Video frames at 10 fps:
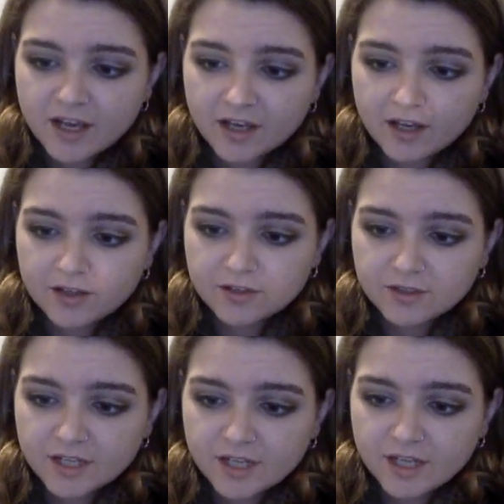You can
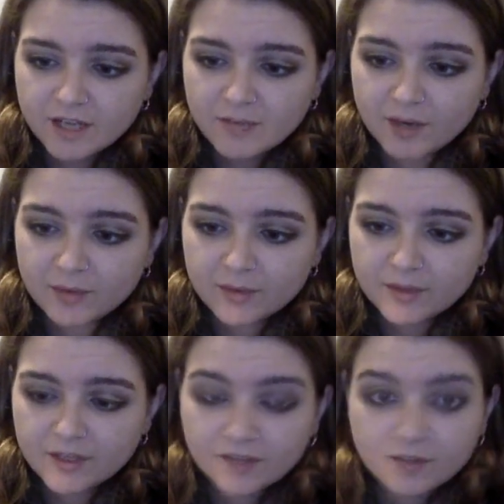hit him up and
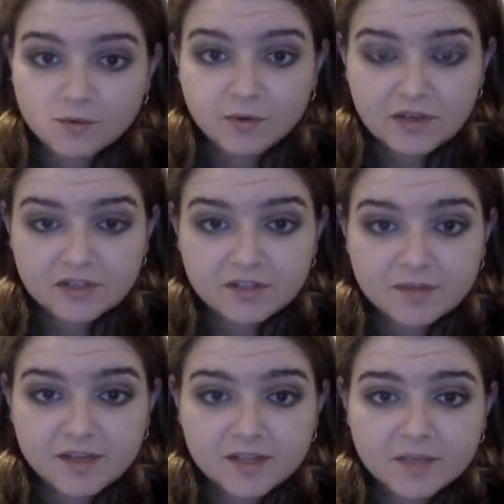ask him questions about his
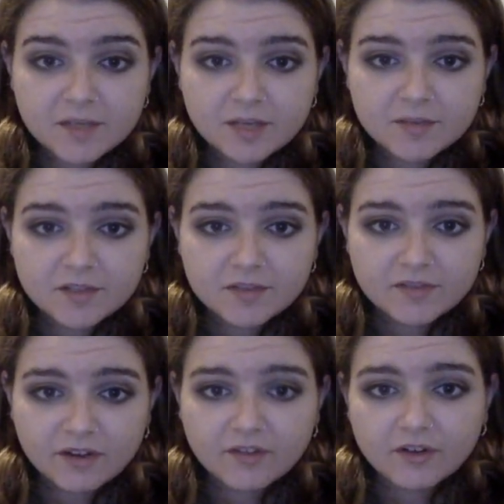pickups. He's very,
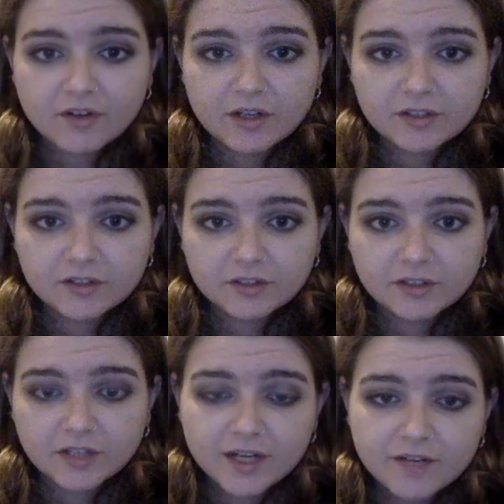very honest online
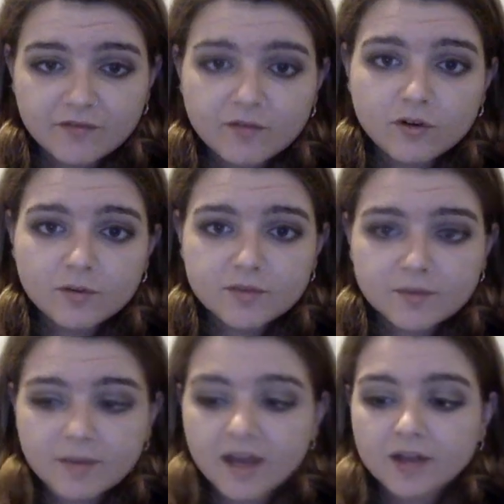and in forums
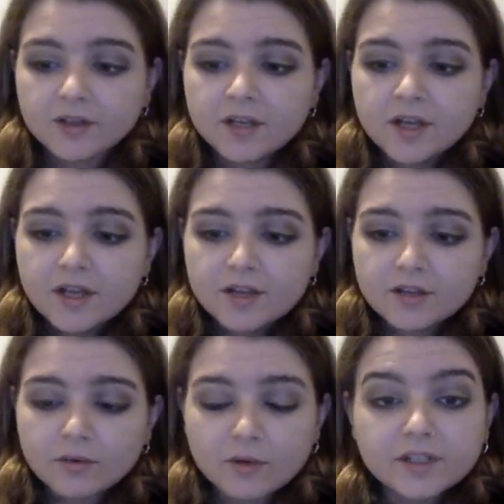about the
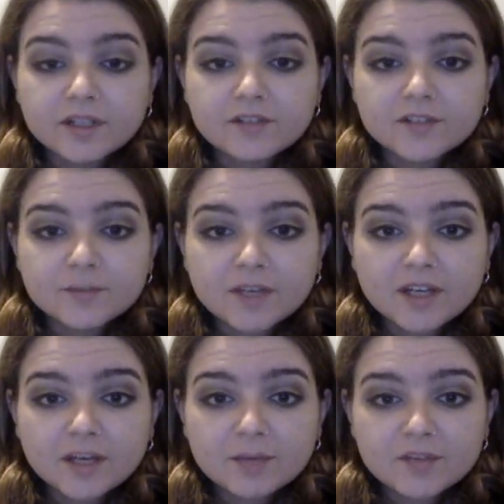quality of his
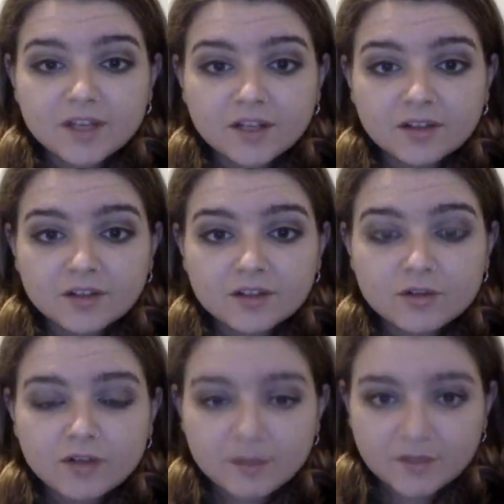pickups and the
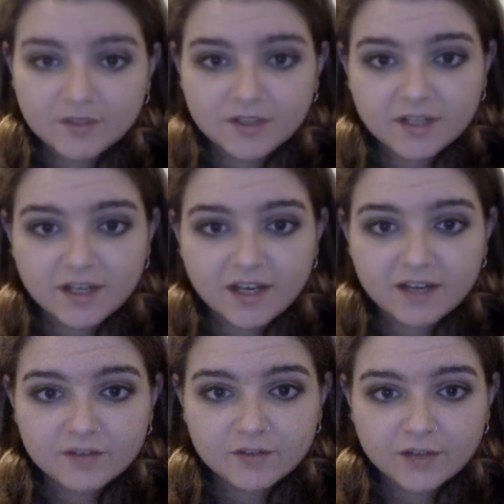shortcomings that you're going to have
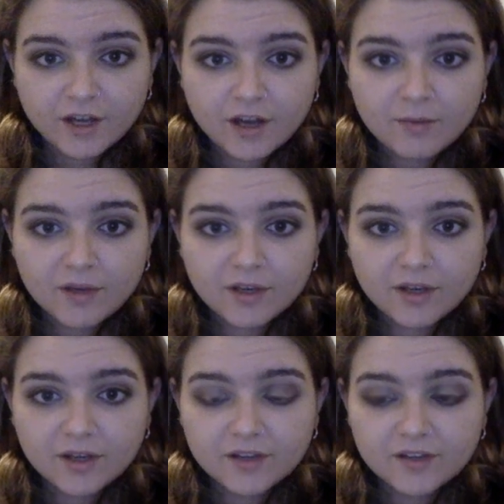using a humbucker
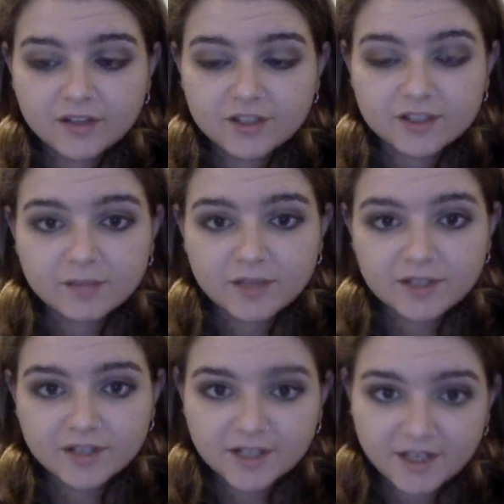that's actually in a P90
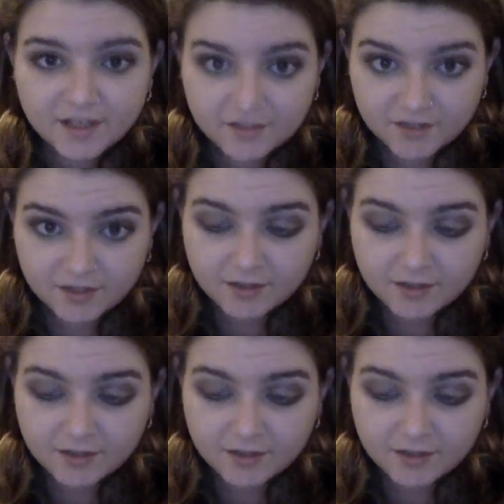casing.